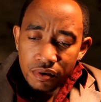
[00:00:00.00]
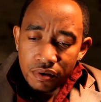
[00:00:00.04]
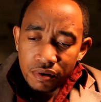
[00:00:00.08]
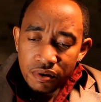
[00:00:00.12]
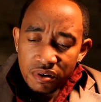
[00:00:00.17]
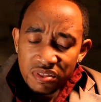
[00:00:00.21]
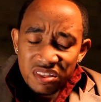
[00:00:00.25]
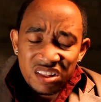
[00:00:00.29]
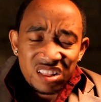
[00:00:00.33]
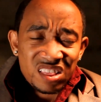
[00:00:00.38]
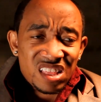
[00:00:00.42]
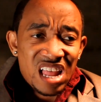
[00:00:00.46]

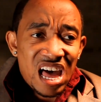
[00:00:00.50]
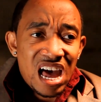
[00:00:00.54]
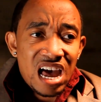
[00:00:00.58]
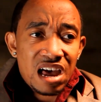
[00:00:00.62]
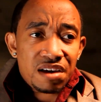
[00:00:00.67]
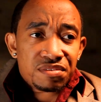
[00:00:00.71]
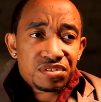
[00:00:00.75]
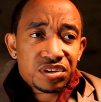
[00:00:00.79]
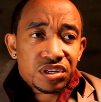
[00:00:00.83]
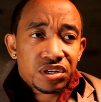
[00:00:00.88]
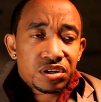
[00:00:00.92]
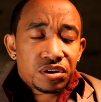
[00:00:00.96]
and the
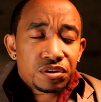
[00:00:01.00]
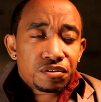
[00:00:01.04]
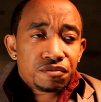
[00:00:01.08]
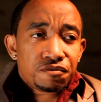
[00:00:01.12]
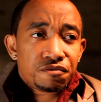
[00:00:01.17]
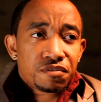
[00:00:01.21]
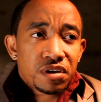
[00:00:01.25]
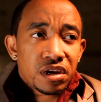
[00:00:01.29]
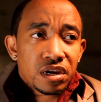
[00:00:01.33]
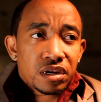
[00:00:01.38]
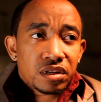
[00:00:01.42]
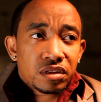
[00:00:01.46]
lives it could
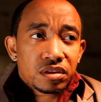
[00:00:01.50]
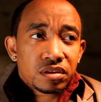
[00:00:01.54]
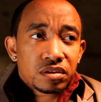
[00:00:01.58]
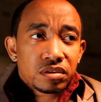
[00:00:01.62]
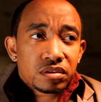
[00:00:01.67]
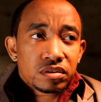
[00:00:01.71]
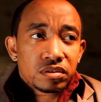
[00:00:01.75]
affect,